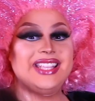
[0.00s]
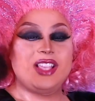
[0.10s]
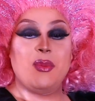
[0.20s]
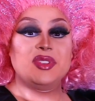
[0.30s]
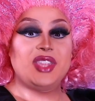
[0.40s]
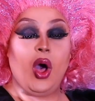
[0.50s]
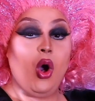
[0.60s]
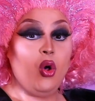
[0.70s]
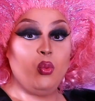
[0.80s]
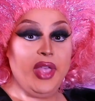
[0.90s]
It's almost the
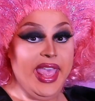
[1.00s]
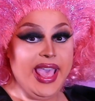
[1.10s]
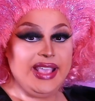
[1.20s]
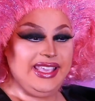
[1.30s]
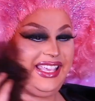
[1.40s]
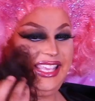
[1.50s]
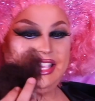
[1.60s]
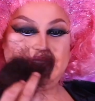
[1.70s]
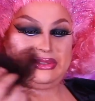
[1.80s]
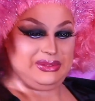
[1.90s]
whole wig,
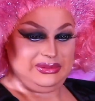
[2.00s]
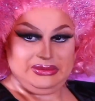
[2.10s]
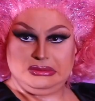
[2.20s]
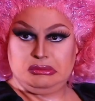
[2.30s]
ew.